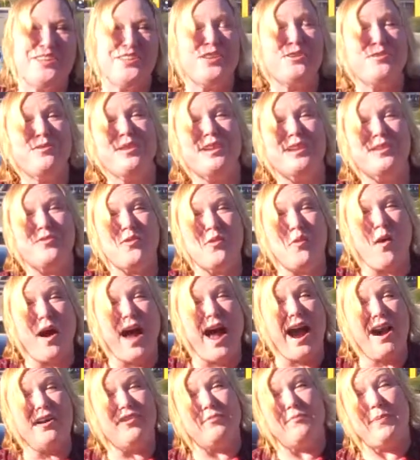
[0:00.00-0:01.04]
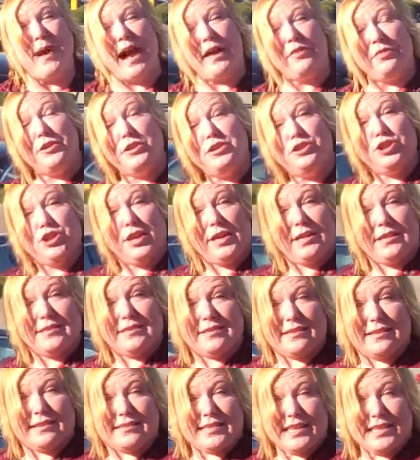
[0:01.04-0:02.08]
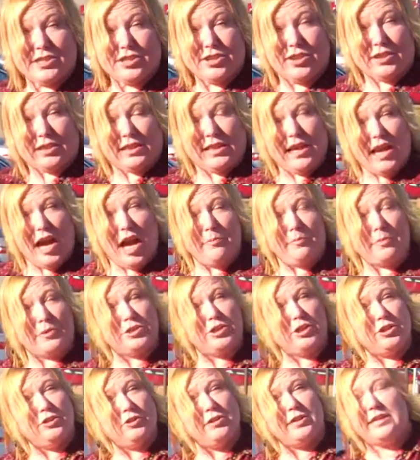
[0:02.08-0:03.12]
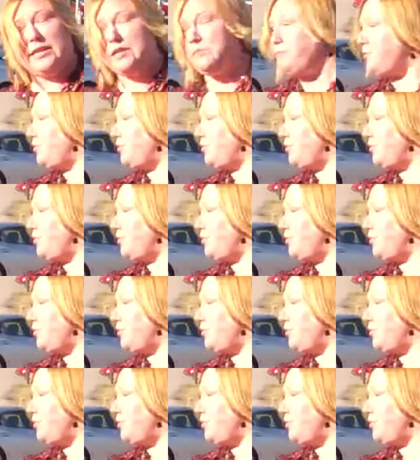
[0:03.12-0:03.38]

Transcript: You had inquired about the Genesis. I took the opportunity to